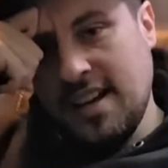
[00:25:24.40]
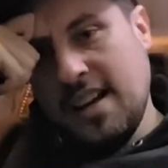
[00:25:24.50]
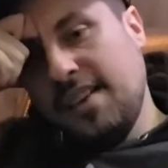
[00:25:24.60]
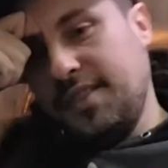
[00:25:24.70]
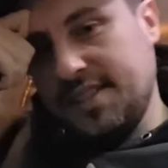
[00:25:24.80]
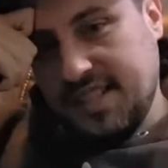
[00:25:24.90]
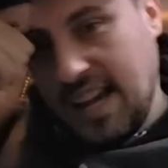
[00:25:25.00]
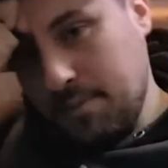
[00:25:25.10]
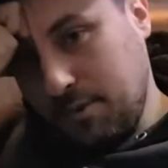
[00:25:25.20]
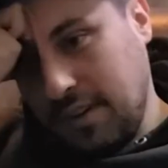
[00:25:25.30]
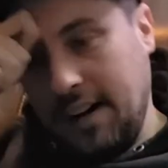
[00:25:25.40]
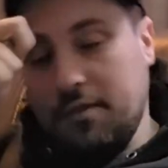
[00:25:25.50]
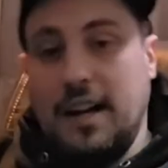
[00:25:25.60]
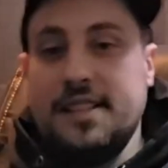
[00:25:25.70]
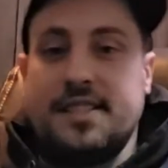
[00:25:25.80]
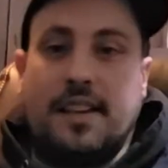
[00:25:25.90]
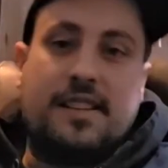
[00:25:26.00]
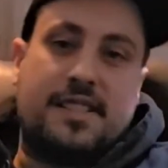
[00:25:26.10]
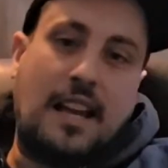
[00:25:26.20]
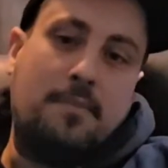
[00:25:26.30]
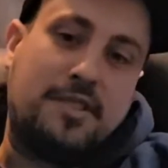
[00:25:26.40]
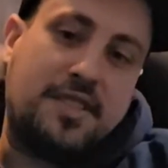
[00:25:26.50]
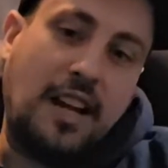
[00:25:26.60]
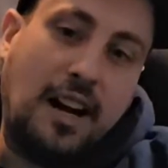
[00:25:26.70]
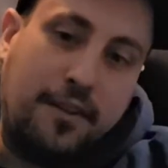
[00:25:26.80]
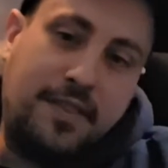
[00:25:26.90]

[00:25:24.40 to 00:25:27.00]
the same reruns of the same stuff.